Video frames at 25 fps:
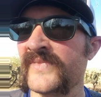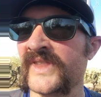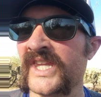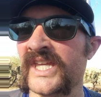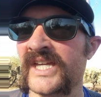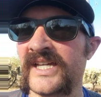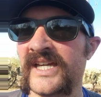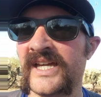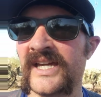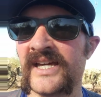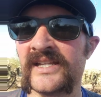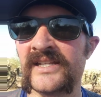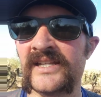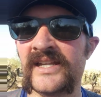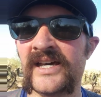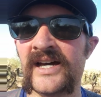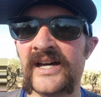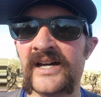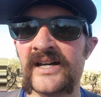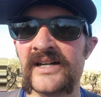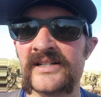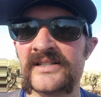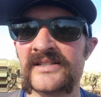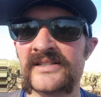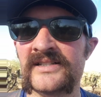And
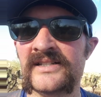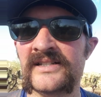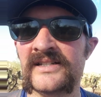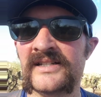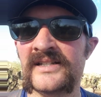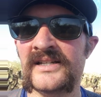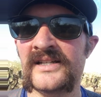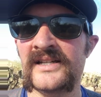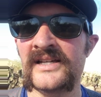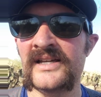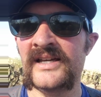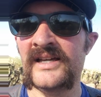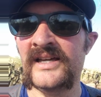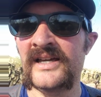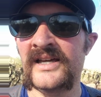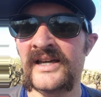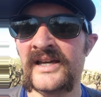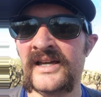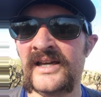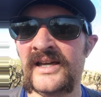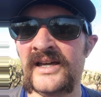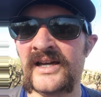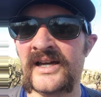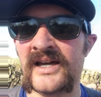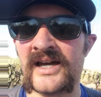
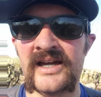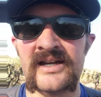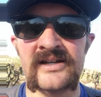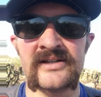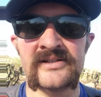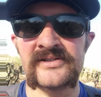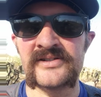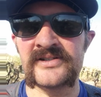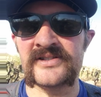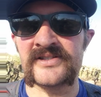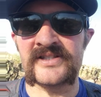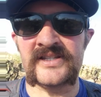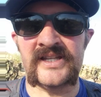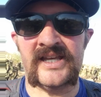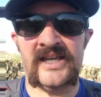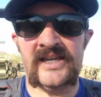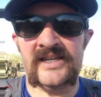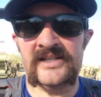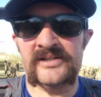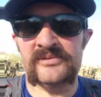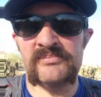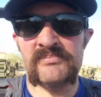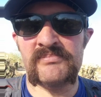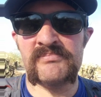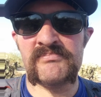I
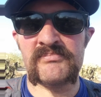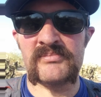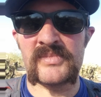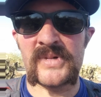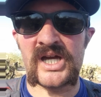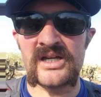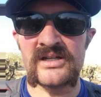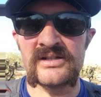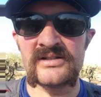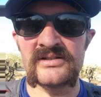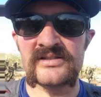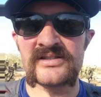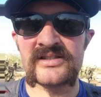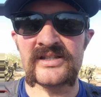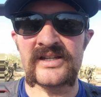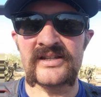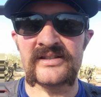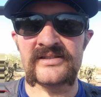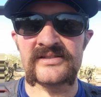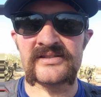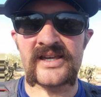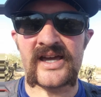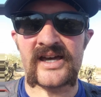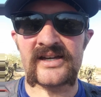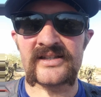understand
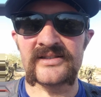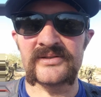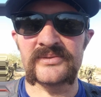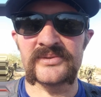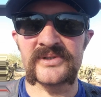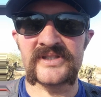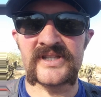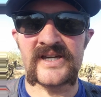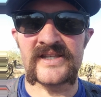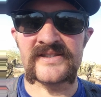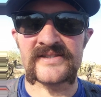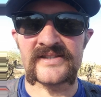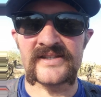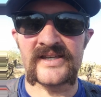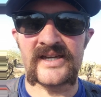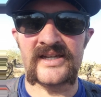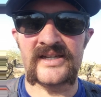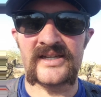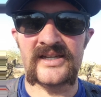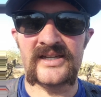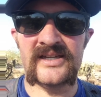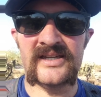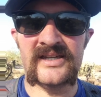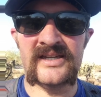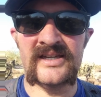exactly what that's like,
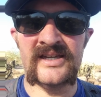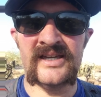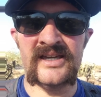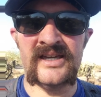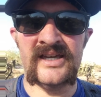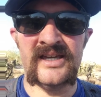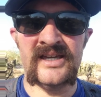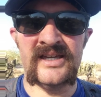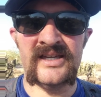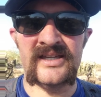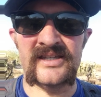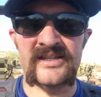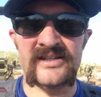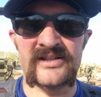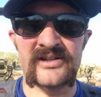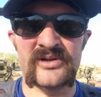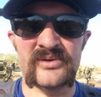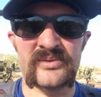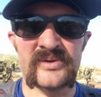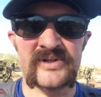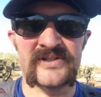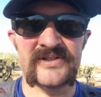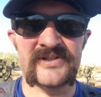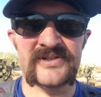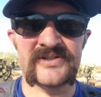
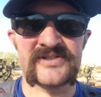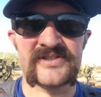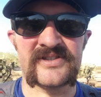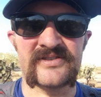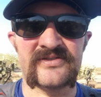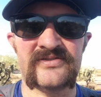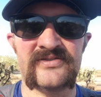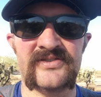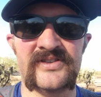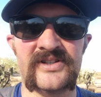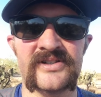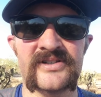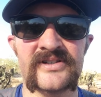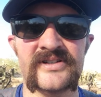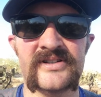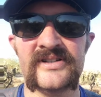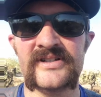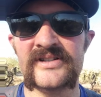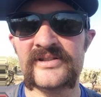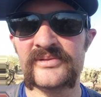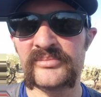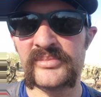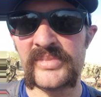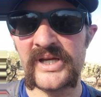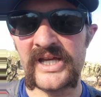whether it's a
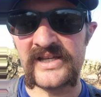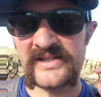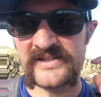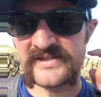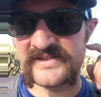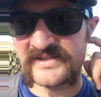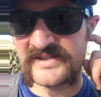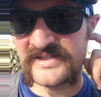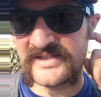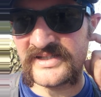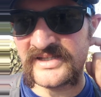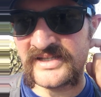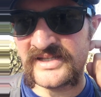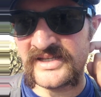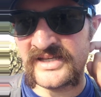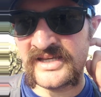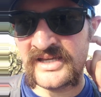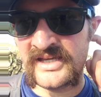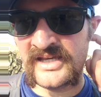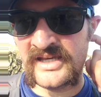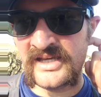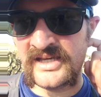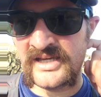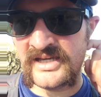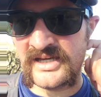fear-based
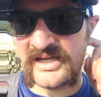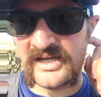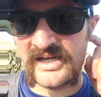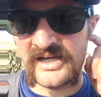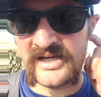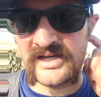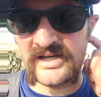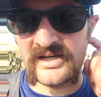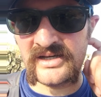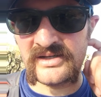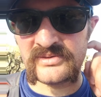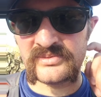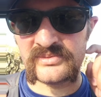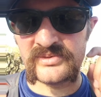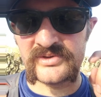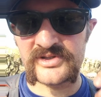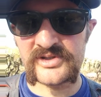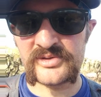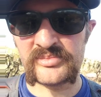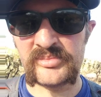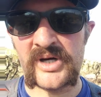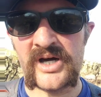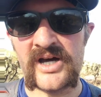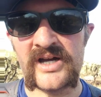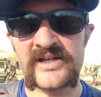
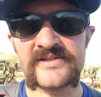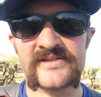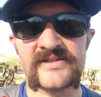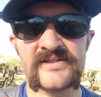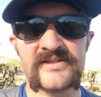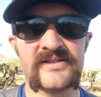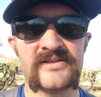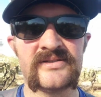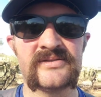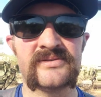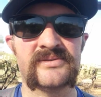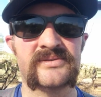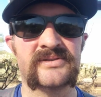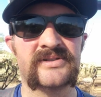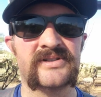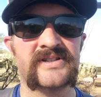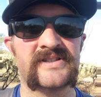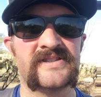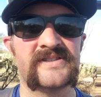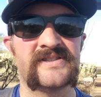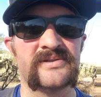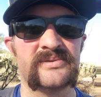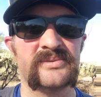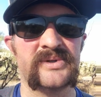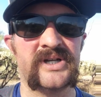response, or
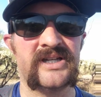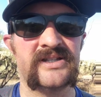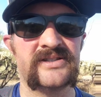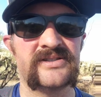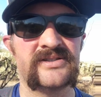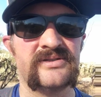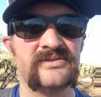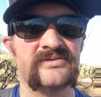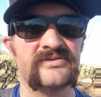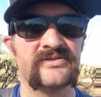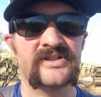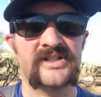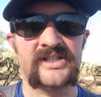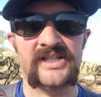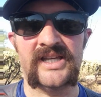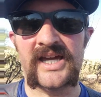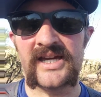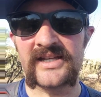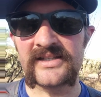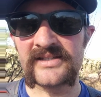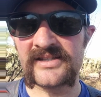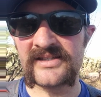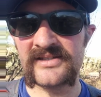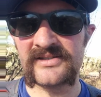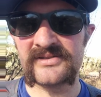it's a way to
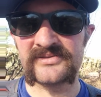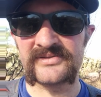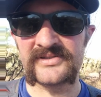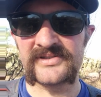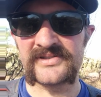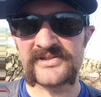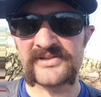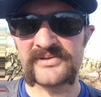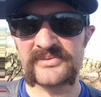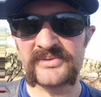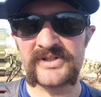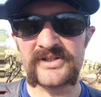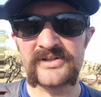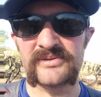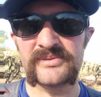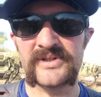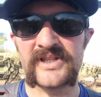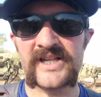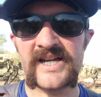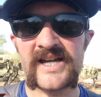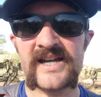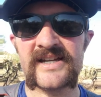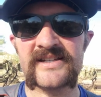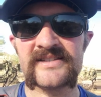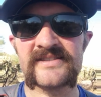forget, or it's a way to
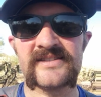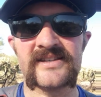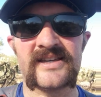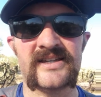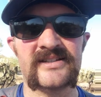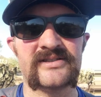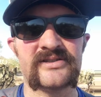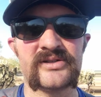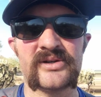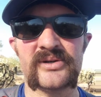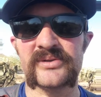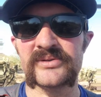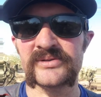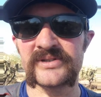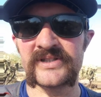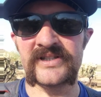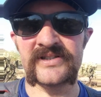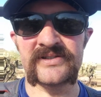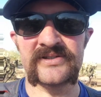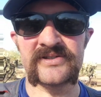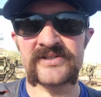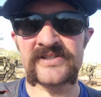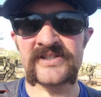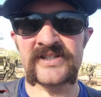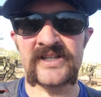relax. I totally
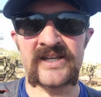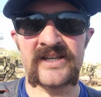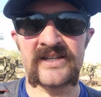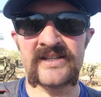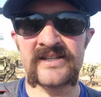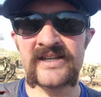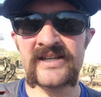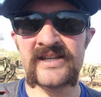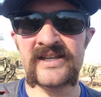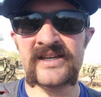understand.